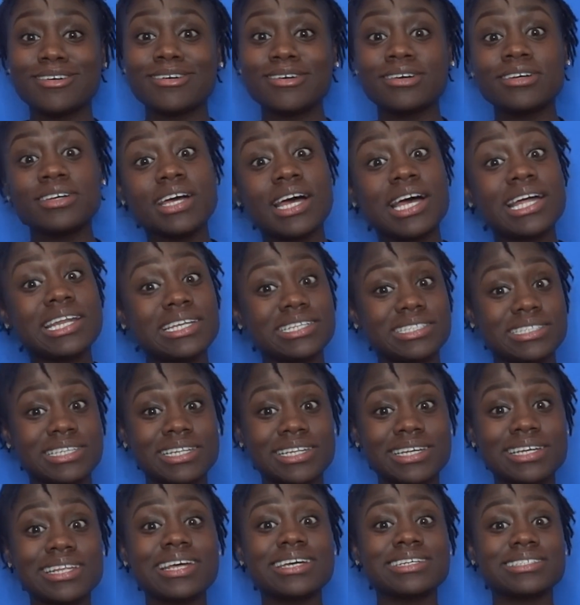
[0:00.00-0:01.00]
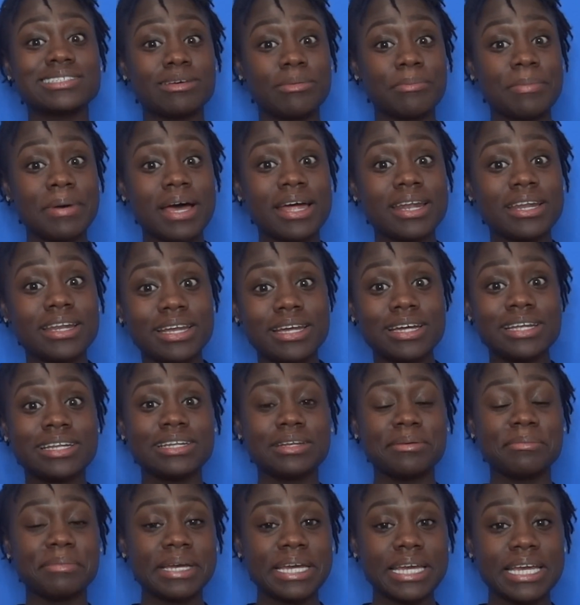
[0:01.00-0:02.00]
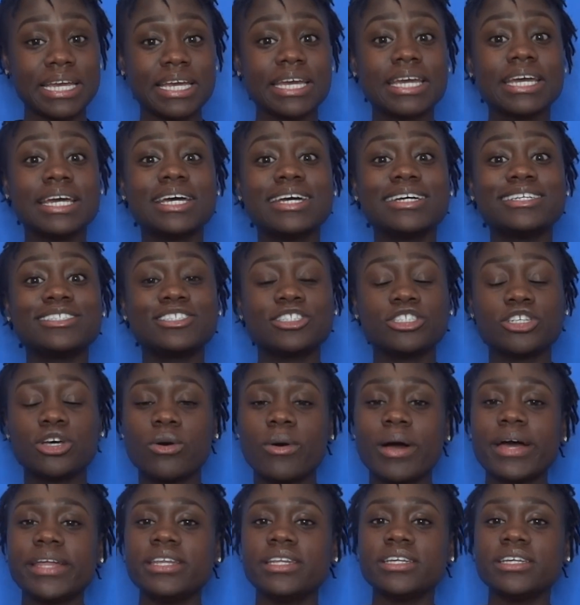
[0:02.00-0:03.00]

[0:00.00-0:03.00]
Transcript: oh, I need to look like somebody a little bit. So I